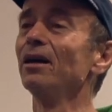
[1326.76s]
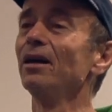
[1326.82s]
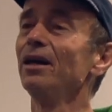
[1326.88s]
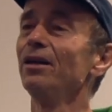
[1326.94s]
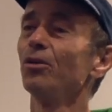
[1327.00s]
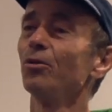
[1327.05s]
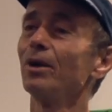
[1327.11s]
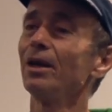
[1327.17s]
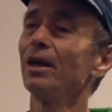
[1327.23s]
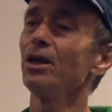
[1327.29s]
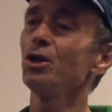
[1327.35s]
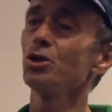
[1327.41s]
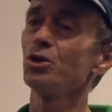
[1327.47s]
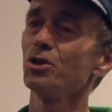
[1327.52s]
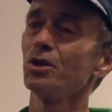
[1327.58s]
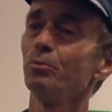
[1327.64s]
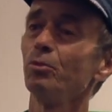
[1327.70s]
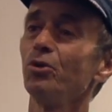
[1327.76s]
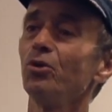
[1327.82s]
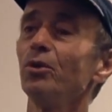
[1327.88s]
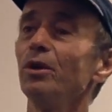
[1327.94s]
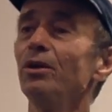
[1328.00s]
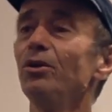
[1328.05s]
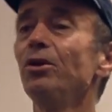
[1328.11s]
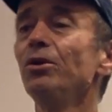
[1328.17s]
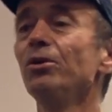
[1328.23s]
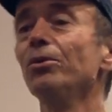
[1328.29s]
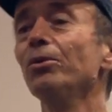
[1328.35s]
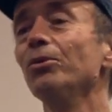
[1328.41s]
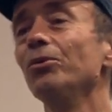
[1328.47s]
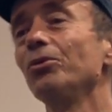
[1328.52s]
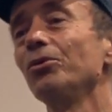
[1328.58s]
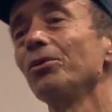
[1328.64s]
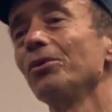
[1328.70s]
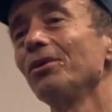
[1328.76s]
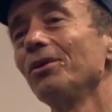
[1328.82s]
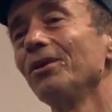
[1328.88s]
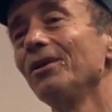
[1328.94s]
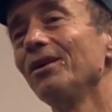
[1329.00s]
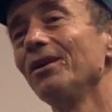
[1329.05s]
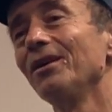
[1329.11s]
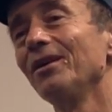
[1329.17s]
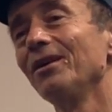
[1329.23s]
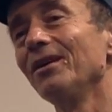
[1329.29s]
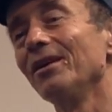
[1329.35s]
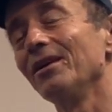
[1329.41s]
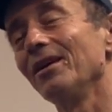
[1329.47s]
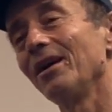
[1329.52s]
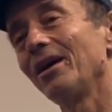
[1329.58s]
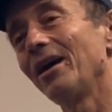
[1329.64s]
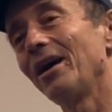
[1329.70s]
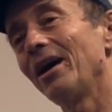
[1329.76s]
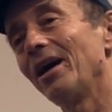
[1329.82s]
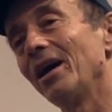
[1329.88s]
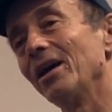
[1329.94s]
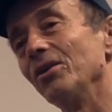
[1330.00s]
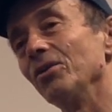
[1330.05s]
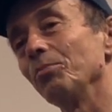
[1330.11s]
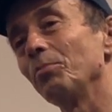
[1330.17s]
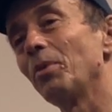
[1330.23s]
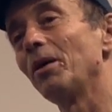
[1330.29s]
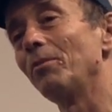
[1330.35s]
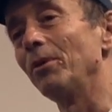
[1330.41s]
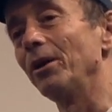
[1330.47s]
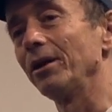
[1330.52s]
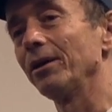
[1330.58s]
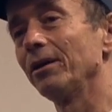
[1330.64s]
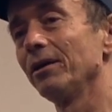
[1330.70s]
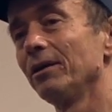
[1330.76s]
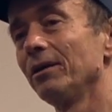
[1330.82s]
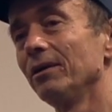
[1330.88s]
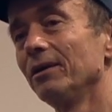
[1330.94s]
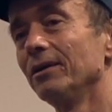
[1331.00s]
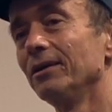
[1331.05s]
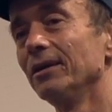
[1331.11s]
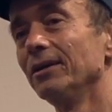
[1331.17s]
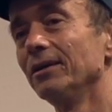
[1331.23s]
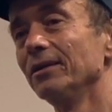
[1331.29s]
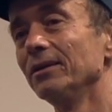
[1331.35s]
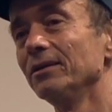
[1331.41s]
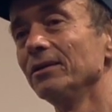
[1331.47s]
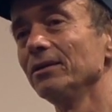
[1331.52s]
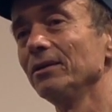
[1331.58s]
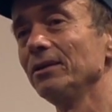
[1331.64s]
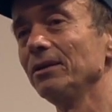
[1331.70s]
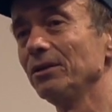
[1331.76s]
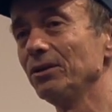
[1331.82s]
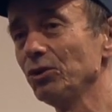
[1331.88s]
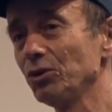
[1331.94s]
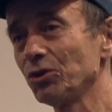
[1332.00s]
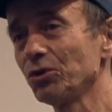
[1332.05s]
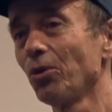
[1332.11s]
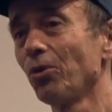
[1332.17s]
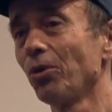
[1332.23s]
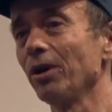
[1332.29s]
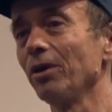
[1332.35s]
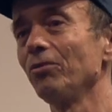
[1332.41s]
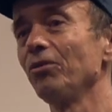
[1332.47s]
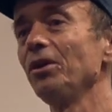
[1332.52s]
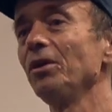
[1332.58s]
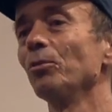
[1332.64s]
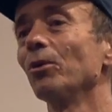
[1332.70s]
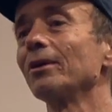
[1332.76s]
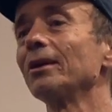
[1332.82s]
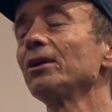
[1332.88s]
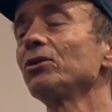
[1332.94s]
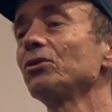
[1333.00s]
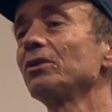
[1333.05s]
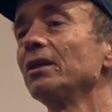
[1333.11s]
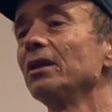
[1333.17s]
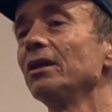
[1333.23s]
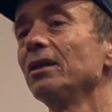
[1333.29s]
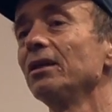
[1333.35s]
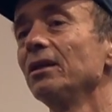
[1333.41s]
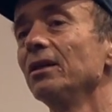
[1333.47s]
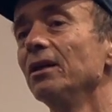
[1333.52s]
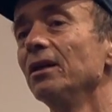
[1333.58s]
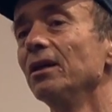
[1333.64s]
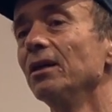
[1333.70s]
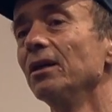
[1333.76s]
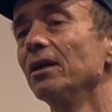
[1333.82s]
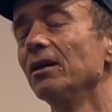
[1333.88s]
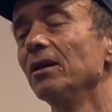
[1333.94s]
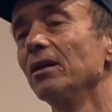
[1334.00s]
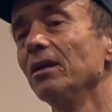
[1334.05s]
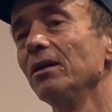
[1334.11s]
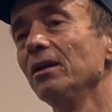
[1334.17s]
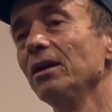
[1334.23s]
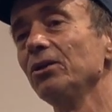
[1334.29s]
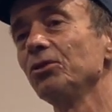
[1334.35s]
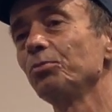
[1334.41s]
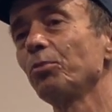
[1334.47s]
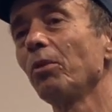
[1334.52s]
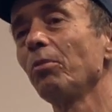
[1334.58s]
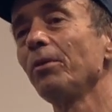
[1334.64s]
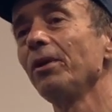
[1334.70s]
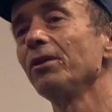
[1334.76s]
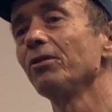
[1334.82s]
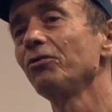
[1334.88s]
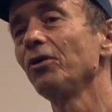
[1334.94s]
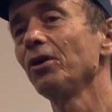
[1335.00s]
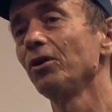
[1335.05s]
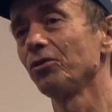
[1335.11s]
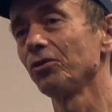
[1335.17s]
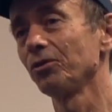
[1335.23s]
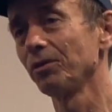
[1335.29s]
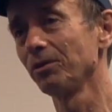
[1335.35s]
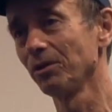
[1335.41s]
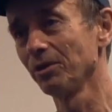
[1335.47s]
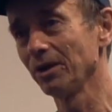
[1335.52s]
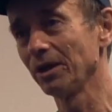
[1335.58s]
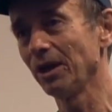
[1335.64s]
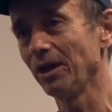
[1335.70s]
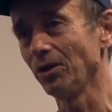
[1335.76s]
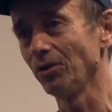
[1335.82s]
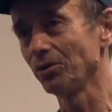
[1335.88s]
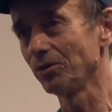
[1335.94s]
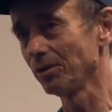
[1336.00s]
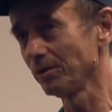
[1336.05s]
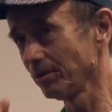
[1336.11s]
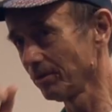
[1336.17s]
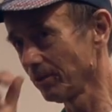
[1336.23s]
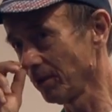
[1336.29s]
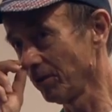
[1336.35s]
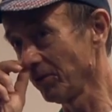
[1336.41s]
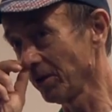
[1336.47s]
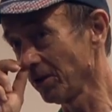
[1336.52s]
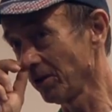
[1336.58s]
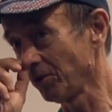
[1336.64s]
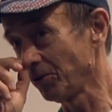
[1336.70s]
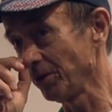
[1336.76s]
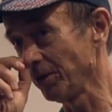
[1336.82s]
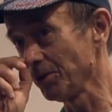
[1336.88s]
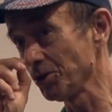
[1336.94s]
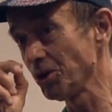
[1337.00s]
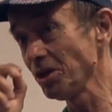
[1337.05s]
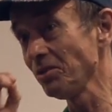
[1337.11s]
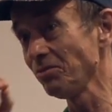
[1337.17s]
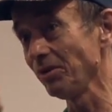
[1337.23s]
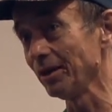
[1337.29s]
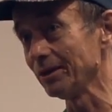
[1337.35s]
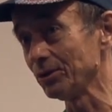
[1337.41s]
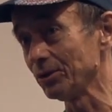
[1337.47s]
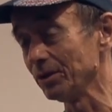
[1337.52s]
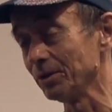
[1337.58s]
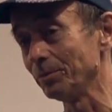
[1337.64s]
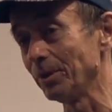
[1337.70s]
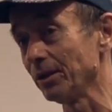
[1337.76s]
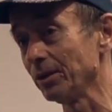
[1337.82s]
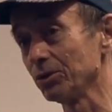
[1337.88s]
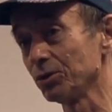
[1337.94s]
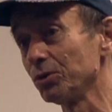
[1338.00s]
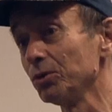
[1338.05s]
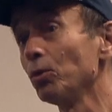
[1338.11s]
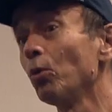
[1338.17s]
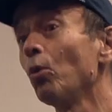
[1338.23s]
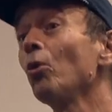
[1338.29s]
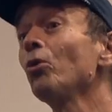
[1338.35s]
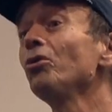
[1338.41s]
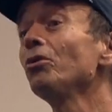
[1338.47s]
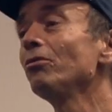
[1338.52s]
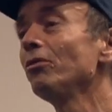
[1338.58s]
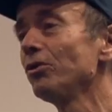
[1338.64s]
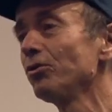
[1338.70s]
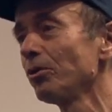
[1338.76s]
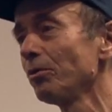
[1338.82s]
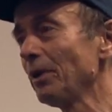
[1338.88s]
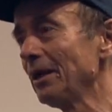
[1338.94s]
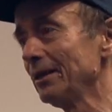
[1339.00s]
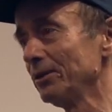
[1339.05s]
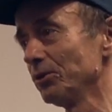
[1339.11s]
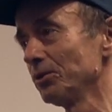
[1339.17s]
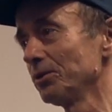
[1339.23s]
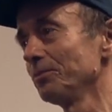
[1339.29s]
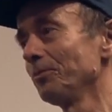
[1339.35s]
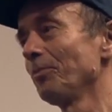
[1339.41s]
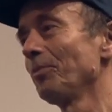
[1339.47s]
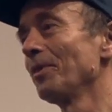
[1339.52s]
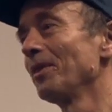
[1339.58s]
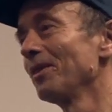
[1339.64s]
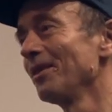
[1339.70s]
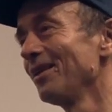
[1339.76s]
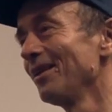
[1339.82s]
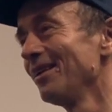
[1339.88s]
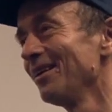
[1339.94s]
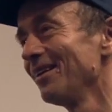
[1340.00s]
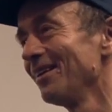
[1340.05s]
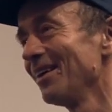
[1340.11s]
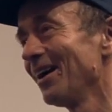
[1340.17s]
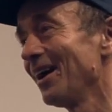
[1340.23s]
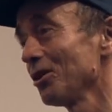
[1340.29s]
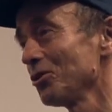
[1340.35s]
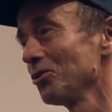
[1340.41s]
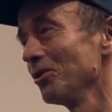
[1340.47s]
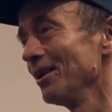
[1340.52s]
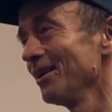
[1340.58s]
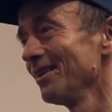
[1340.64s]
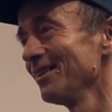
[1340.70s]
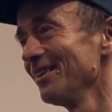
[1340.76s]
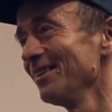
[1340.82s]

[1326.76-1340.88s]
in the relationship between news and the public. The story of Timor-Leste is probably the first case of a country achieving its independence through audiovisual means, actually.